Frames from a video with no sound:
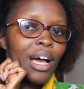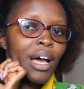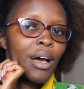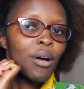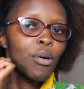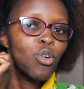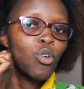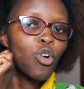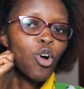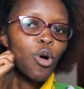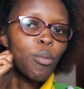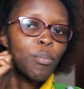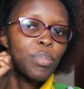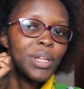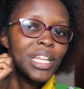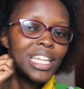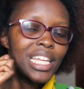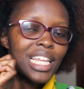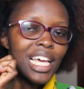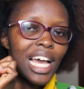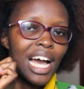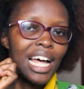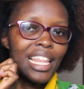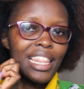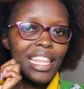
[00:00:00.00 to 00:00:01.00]
completely
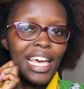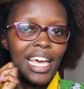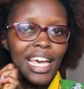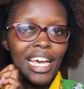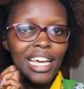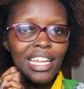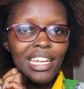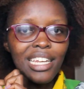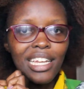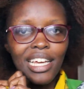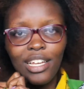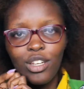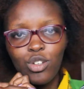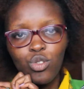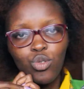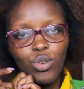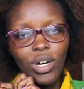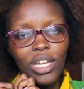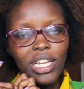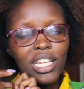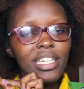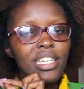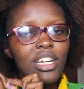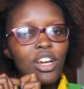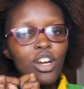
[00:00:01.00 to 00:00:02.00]
at the end and twirl it
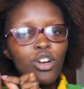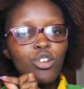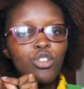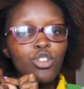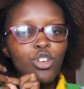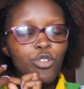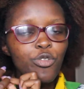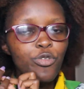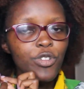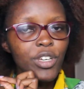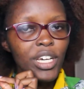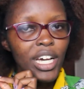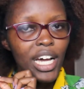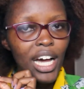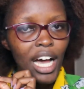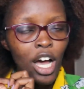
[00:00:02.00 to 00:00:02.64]
around your finger,